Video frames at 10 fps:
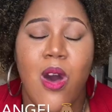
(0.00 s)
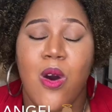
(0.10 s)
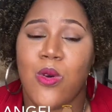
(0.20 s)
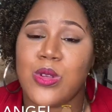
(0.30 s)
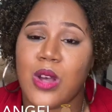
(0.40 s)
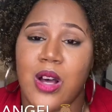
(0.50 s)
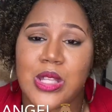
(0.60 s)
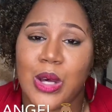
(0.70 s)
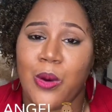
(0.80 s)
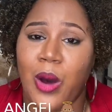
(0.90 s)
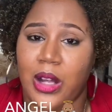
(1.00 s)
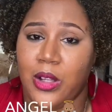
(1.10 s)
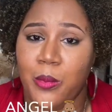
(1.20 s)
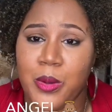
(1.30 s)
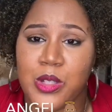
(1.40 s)
who's also a
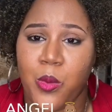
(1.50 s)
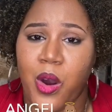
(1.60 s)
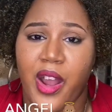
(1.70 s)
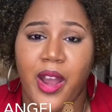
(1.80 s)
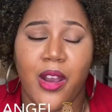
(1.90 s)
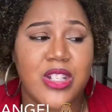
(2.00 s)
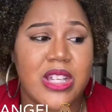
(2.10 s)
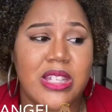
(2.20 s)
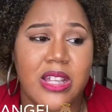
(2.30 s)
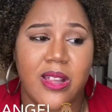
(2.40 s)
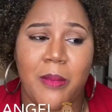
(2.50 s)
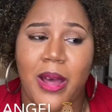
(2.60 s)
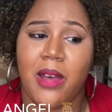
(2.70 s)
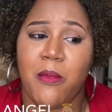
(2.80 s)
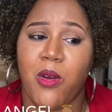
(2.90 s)
lupus warrior, just did the
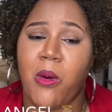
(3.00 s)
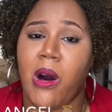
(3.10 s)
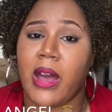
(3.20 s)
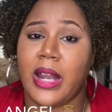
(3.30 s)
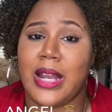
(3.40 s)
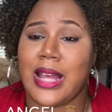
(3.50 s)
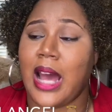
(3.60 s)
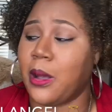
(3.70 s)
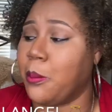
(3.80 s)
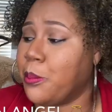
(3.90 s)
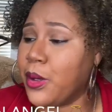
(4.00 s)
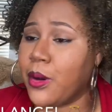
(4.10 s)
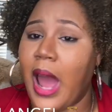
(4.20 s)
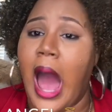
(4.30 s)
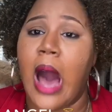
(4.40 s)
Miami walk, and it kind of put
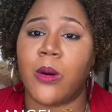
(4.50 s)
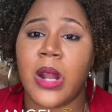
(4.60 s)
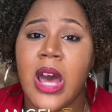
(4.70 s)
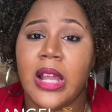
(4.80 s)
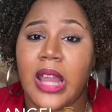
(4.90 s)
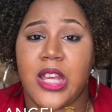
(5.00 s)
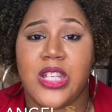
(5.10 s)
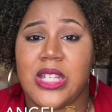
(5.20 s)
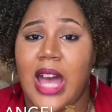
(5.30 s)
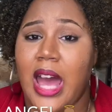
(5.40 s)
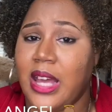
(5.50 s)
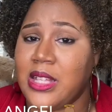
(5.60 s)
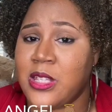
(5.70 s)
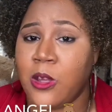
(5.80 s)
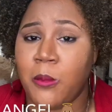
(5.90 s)
her out. Like, she's had
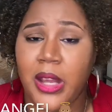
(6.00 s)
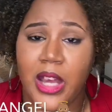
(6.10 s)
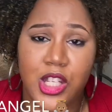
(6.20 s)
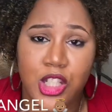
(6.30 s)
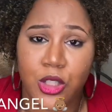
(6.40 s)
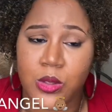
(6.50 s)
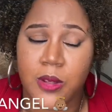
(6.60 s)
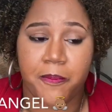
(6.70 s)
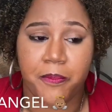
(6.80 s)
so many issues,